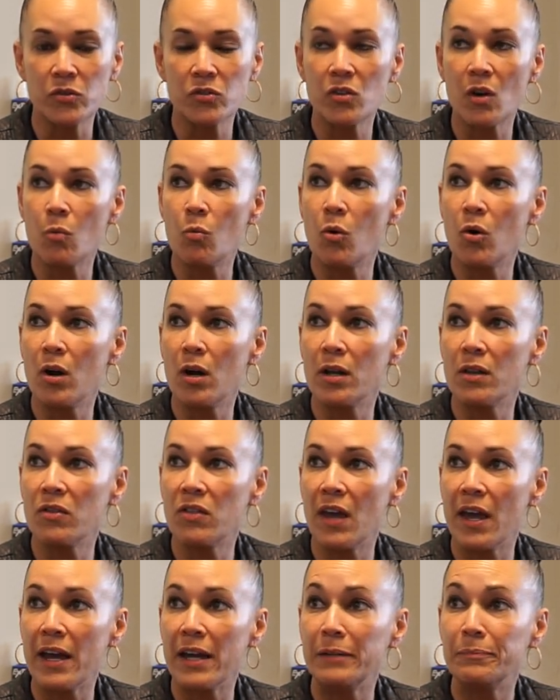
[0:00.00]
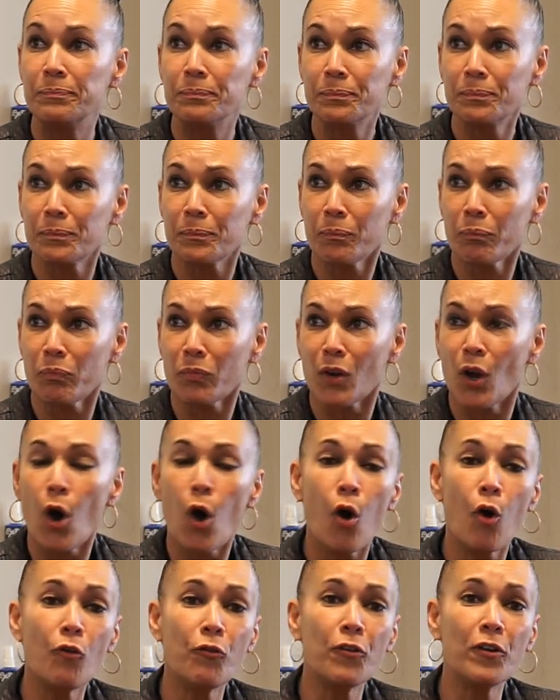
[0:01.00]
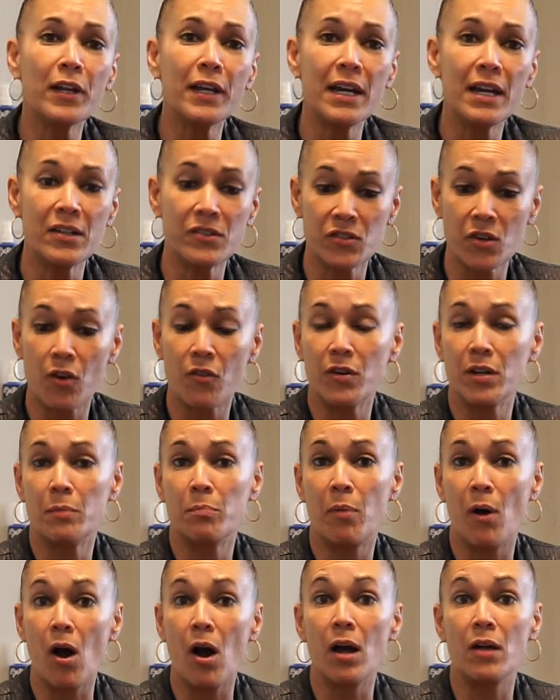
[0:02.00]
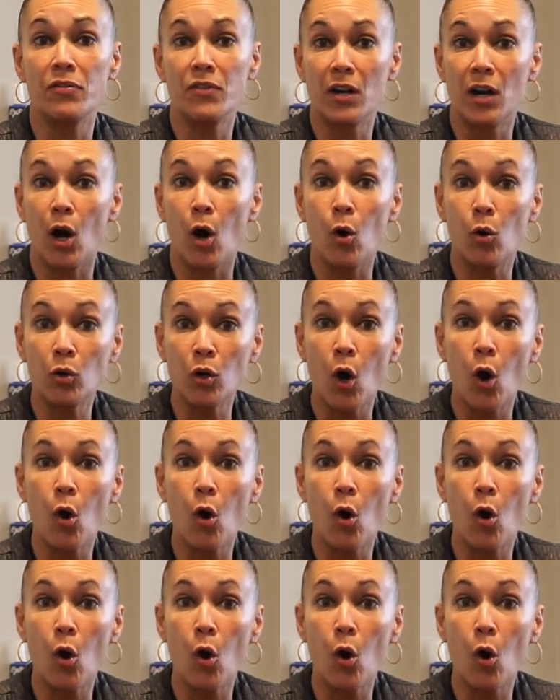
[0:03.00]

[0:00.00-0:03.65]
Someone that hopefully has already bought their own